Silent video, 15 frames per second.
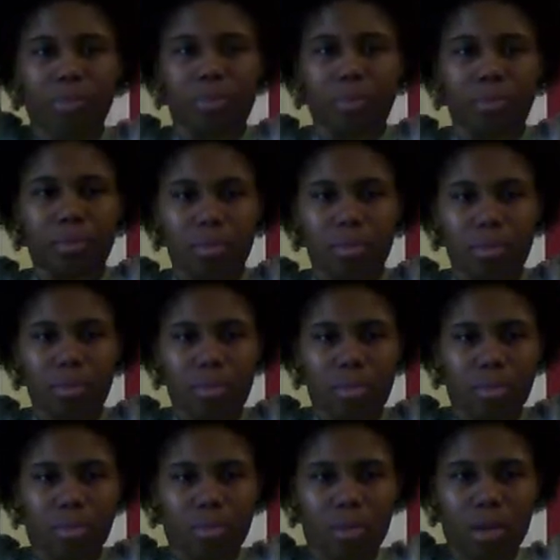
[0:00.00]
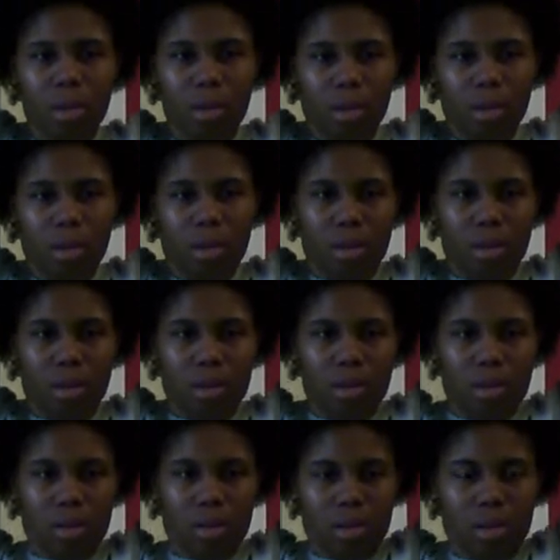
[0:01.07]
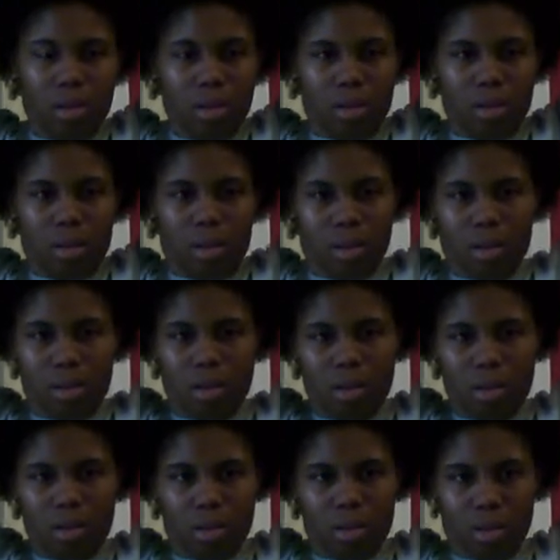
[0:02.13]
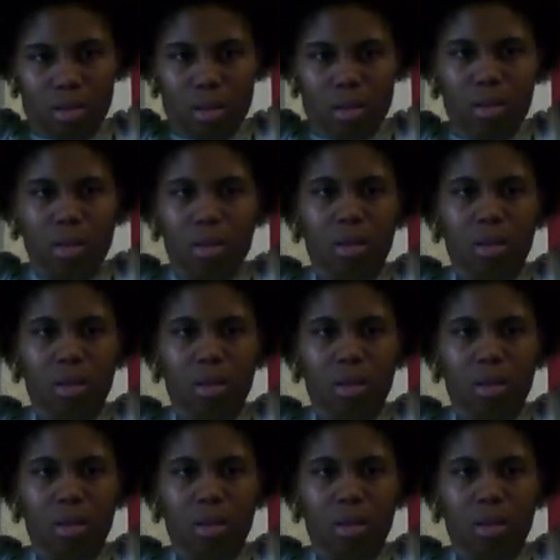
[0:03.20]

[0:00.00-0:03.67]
No one is speaking in this clip.